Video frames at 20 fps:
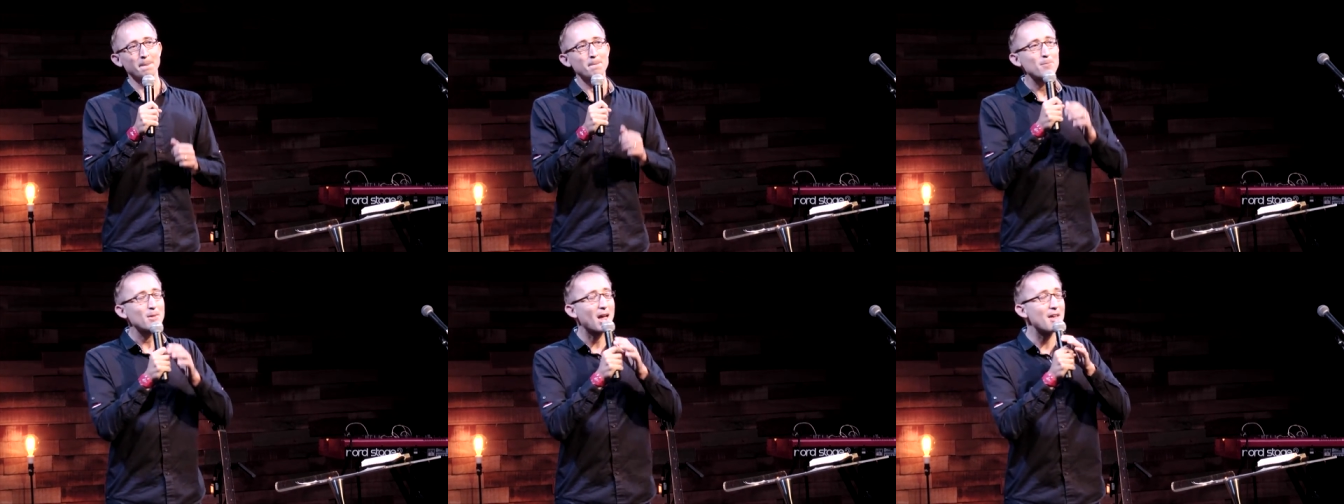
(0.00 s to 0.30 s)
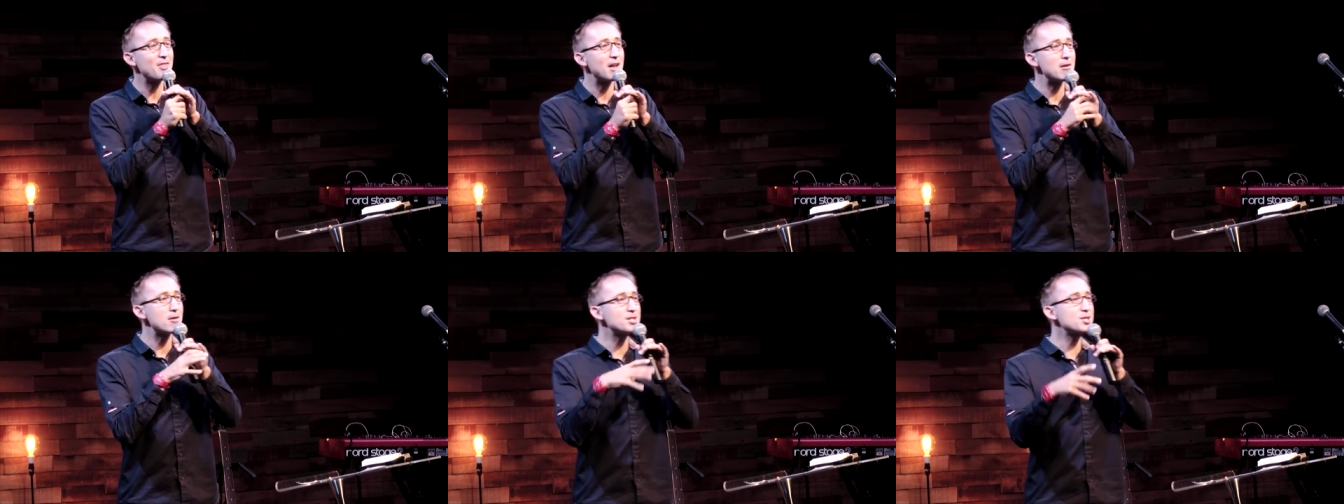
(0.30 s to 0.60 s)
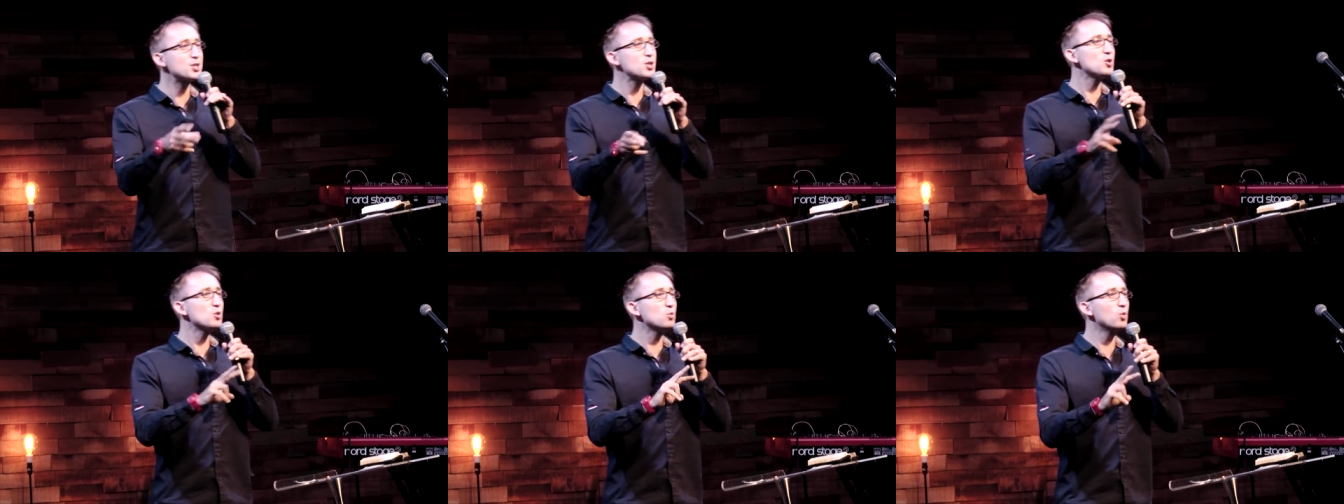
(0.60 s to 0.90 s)
There are
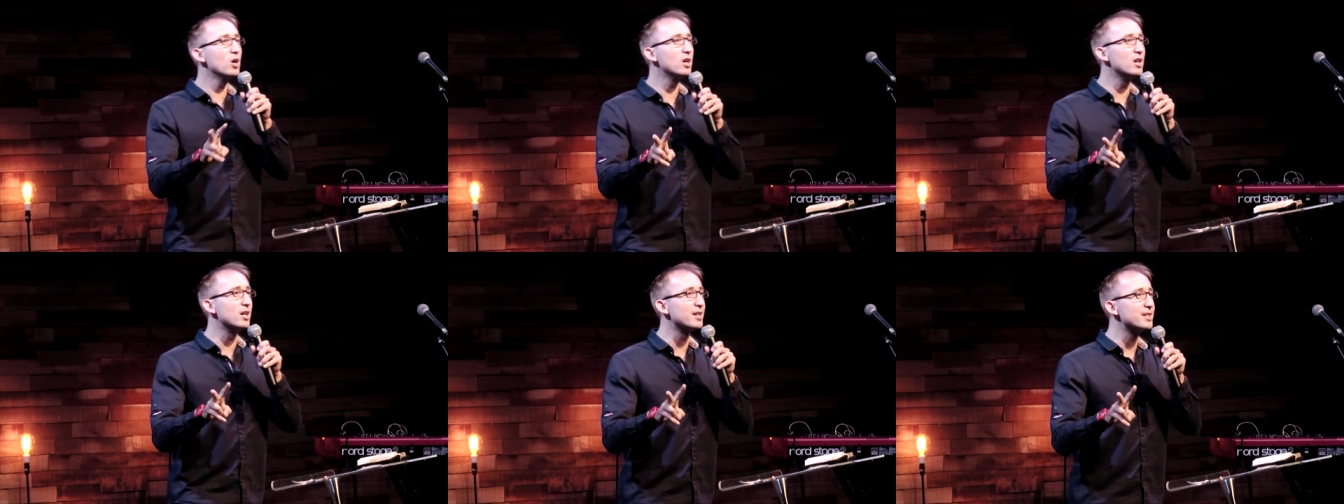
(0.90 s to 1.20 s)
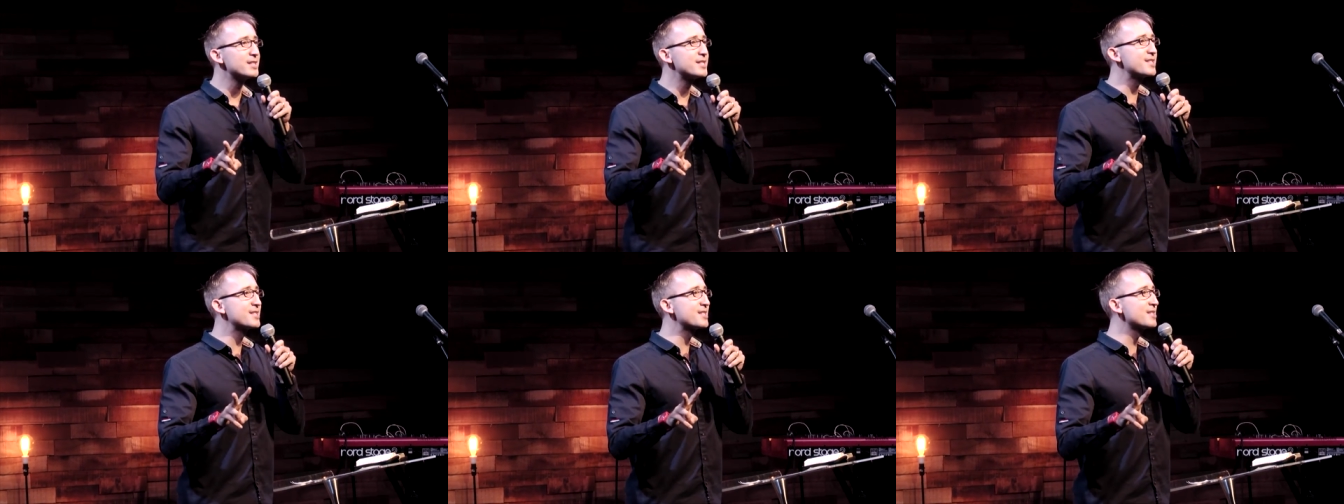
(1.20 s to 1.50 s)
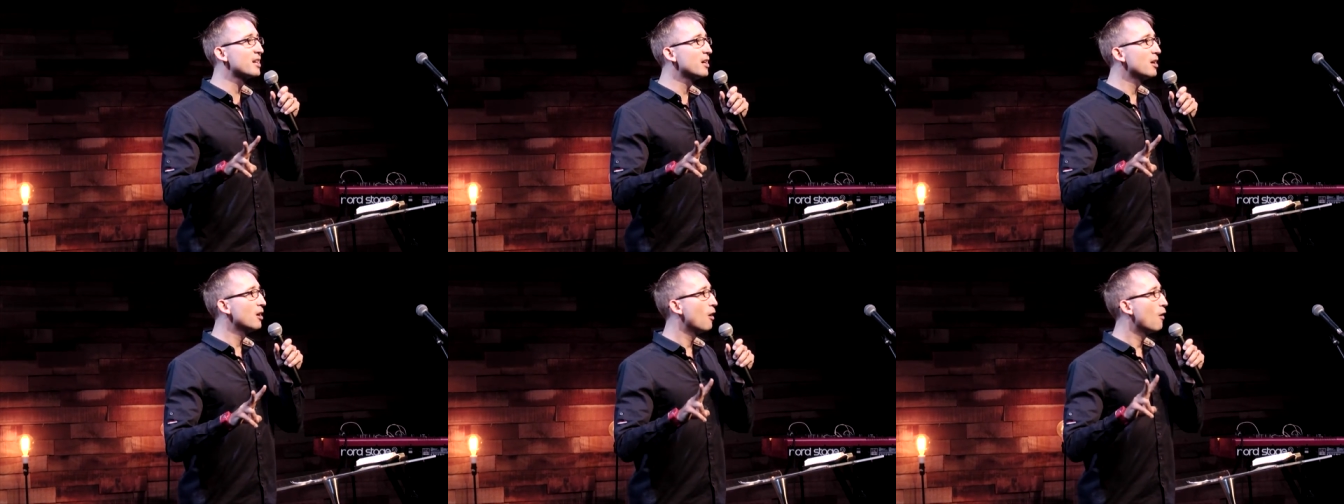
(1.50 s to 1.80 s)
two words
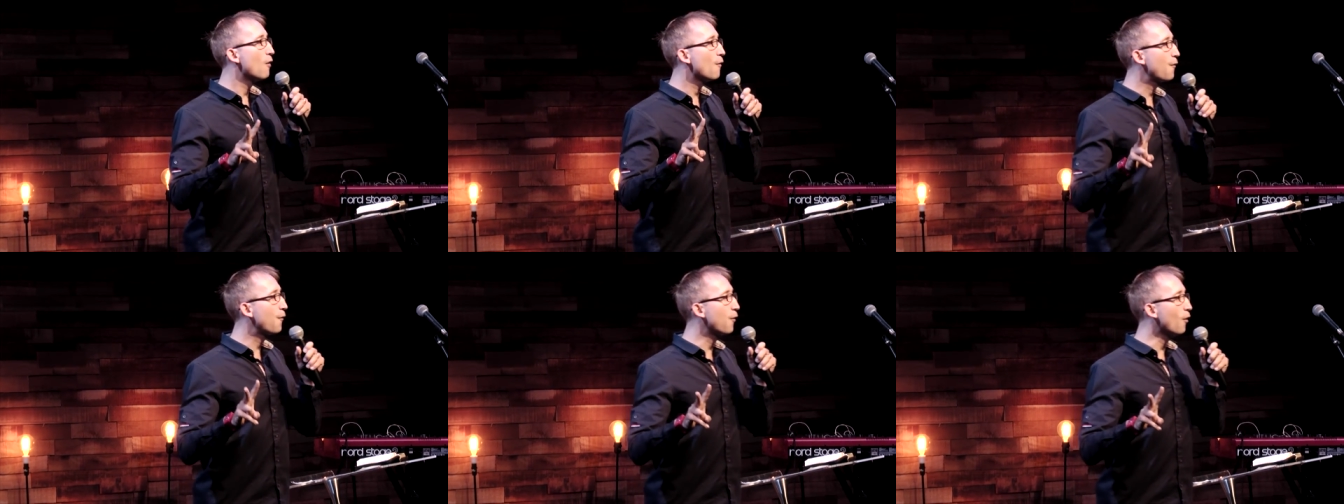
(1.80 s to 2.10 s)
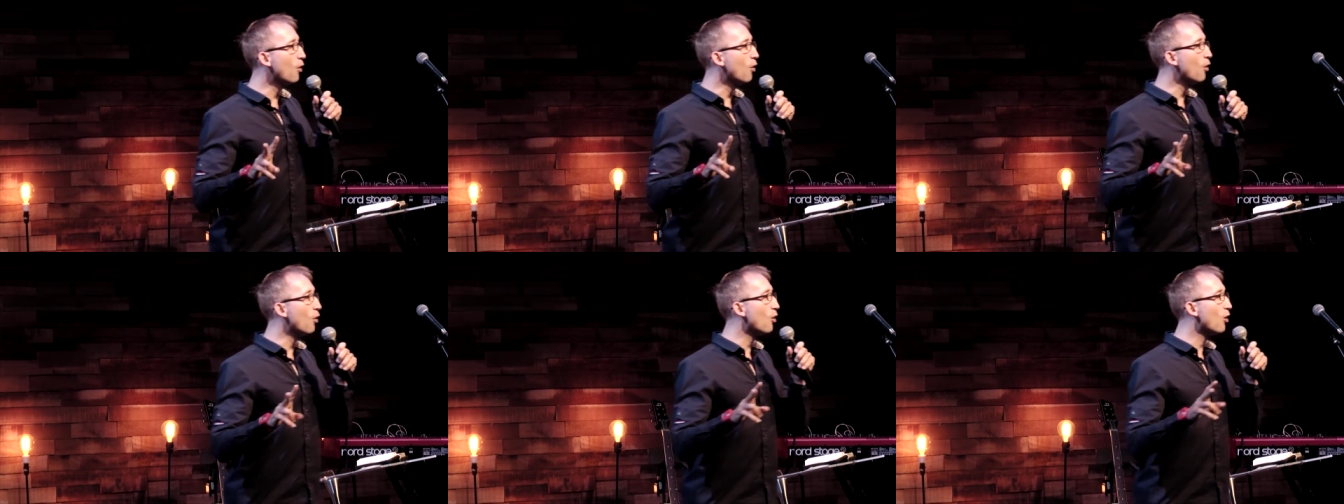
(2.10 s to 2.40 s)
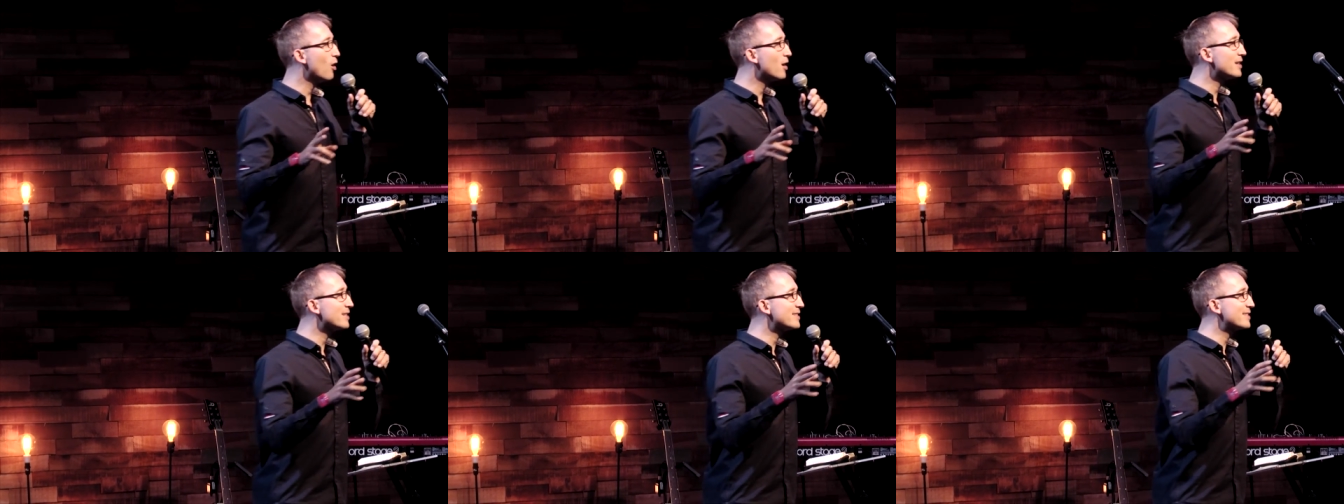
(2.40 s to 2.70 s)
for
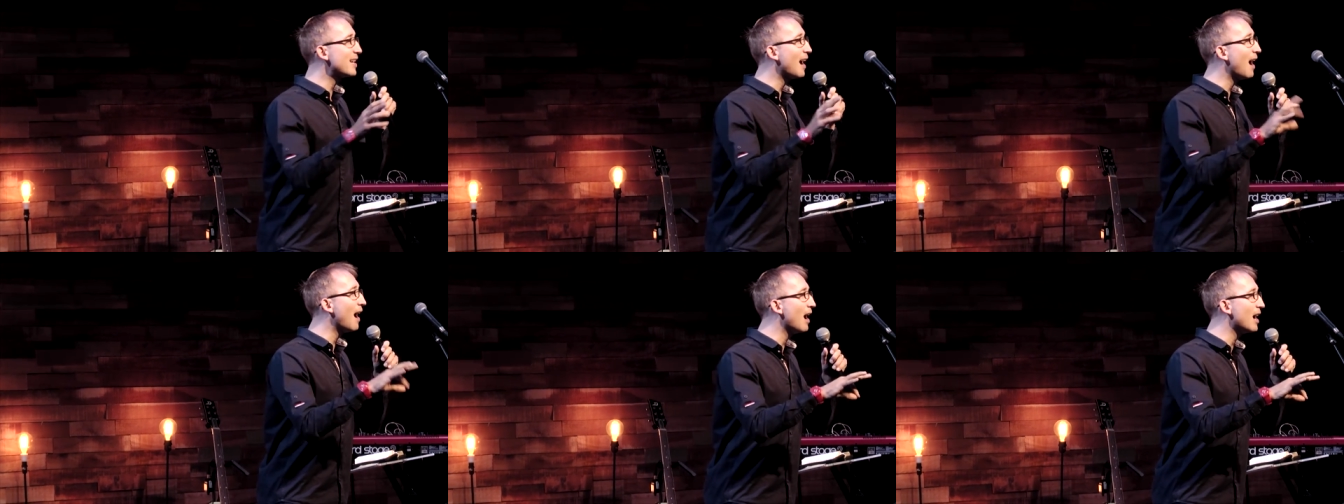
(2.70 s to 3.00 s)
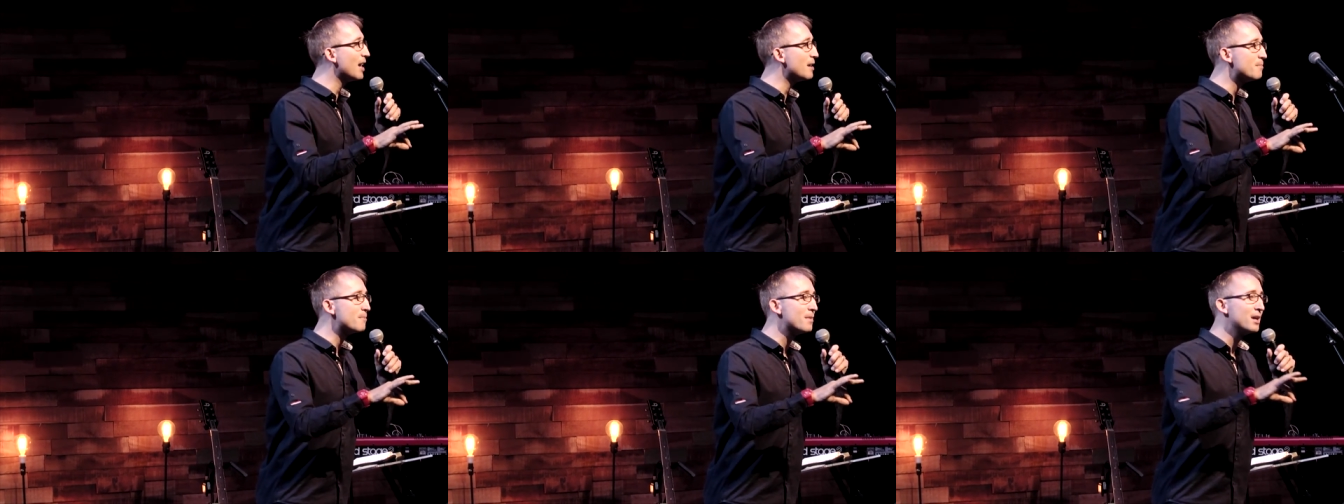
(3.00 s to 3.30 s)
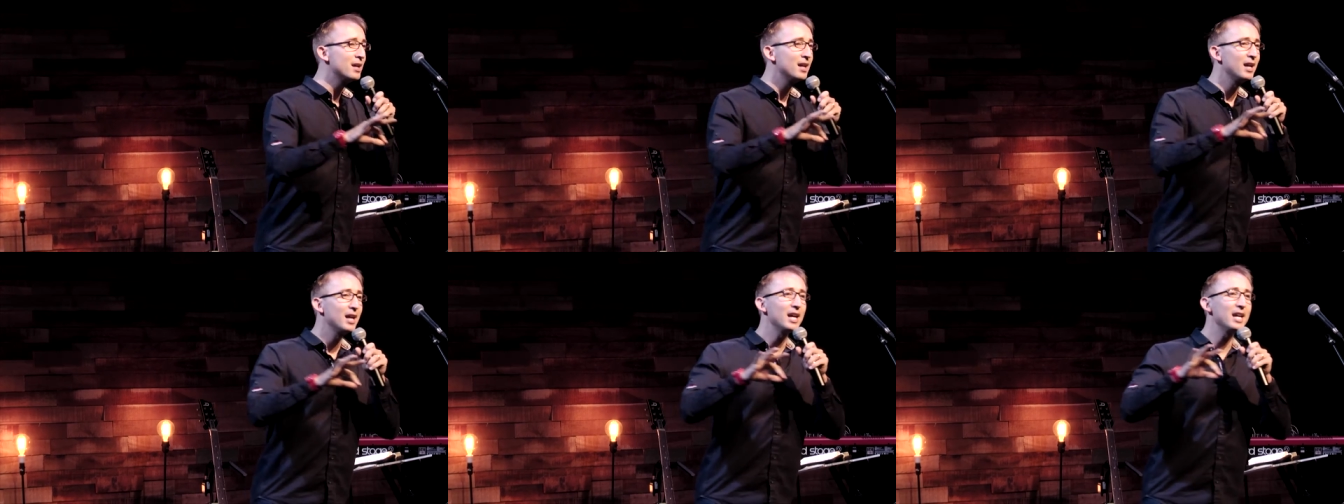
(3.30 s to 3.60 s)
time
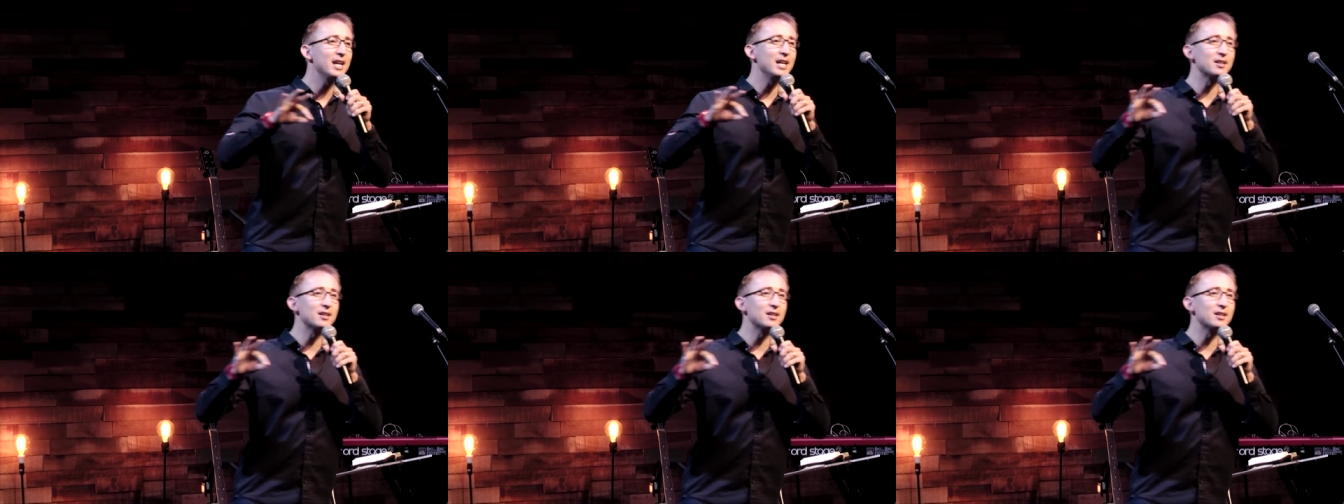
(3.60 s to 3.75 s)
in